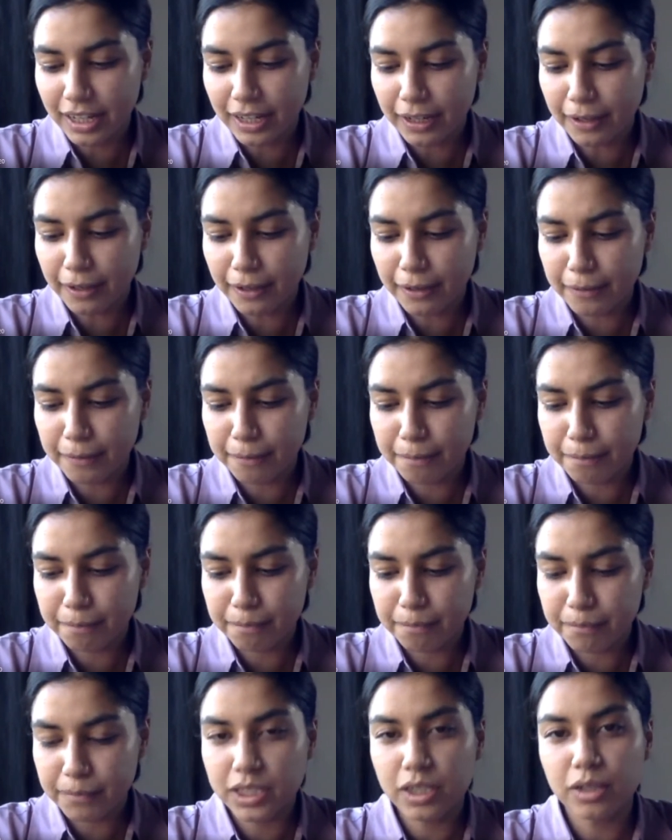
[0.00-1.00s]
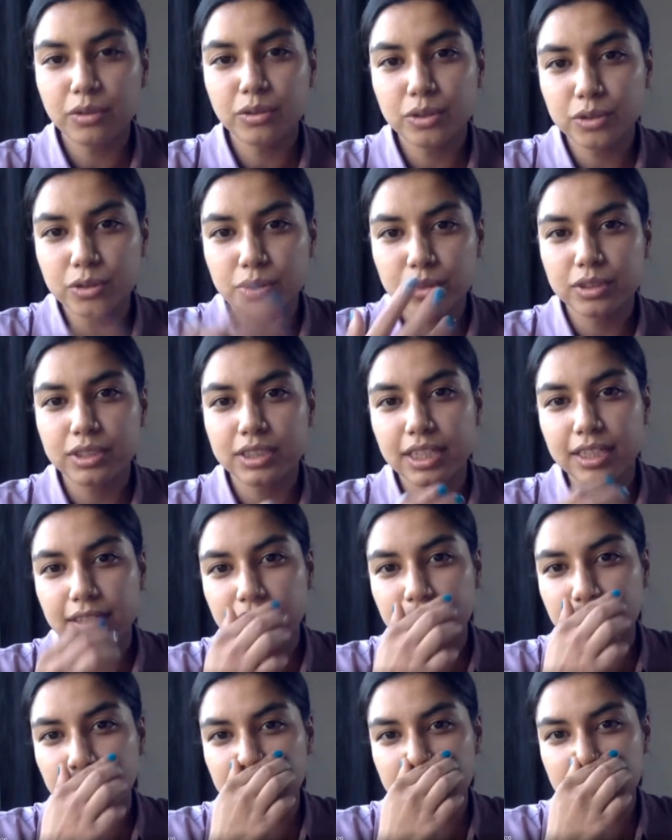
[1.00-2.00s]
Um, now to
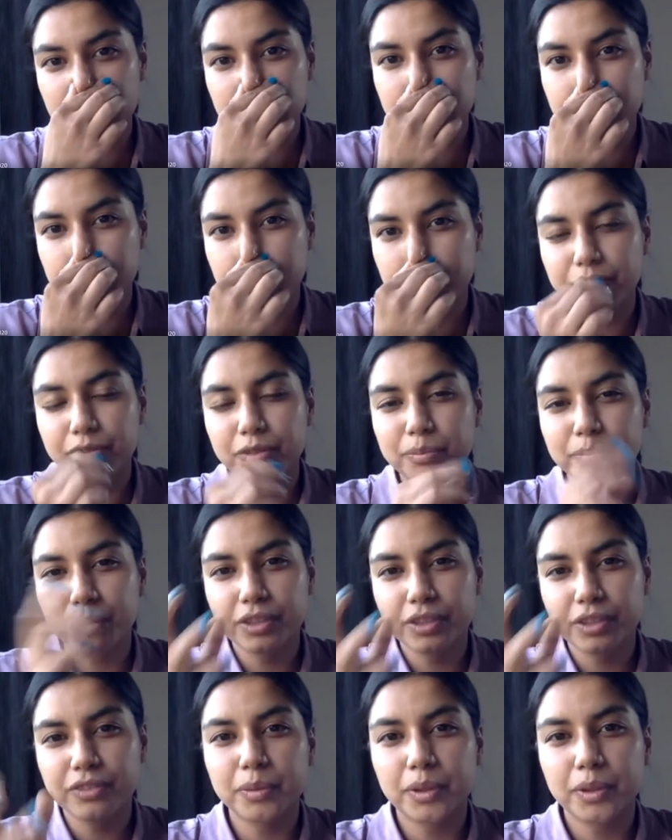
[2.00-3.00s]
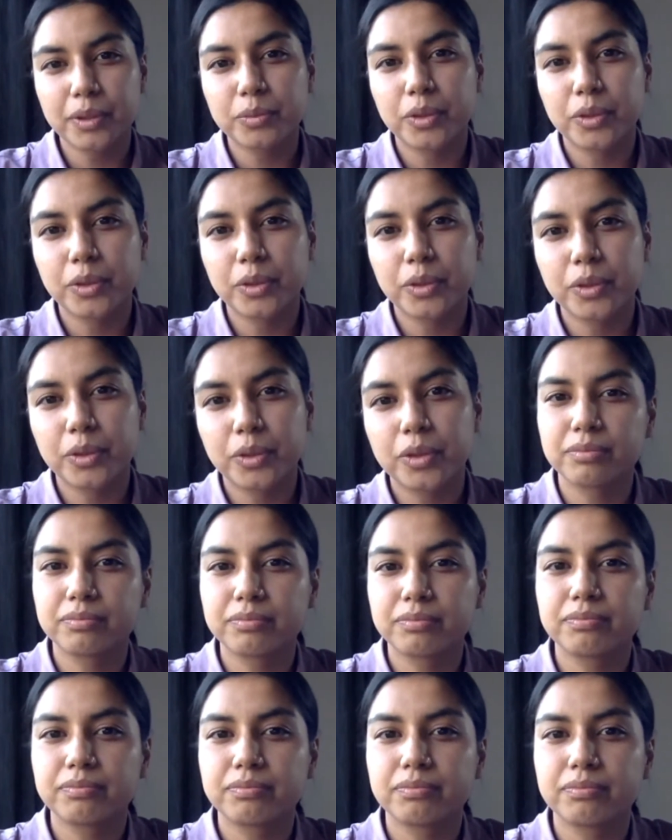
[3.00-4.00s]
tell, uh, to give a brief about what
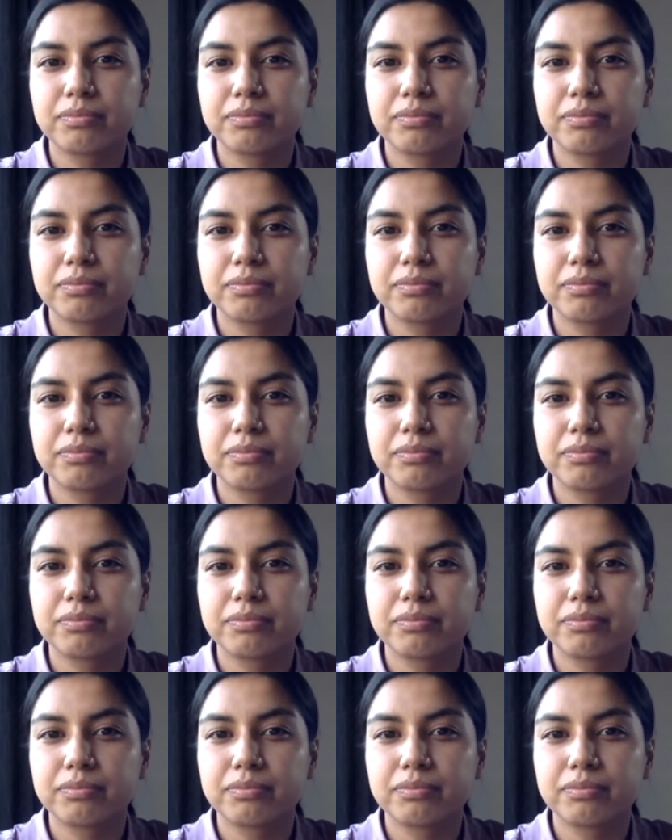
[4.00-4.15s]
we're